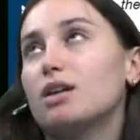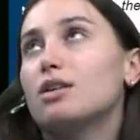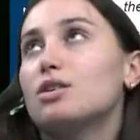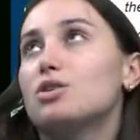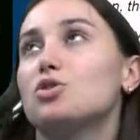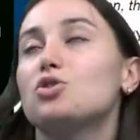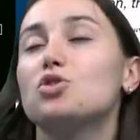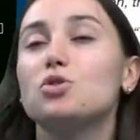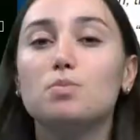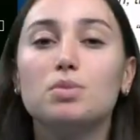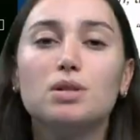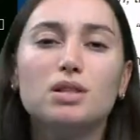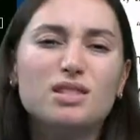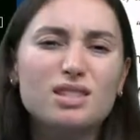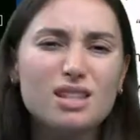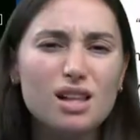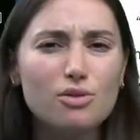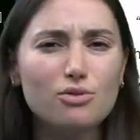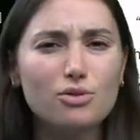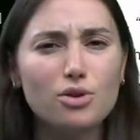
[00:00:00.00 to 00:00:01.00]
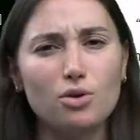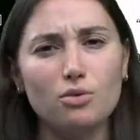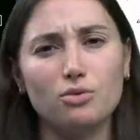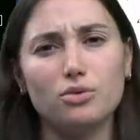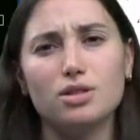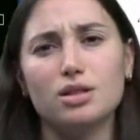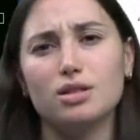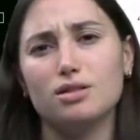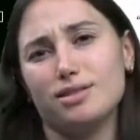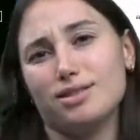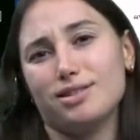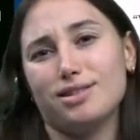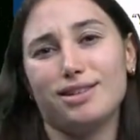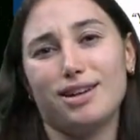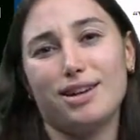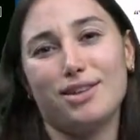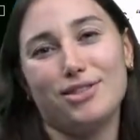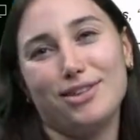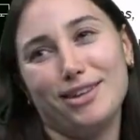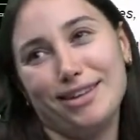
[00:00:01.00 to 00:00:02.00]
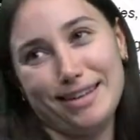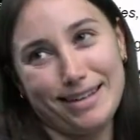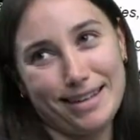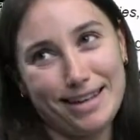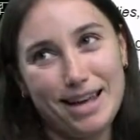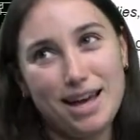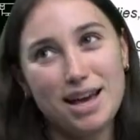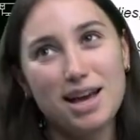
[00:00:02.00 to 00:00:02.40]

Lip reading: you should be self-confident, I think,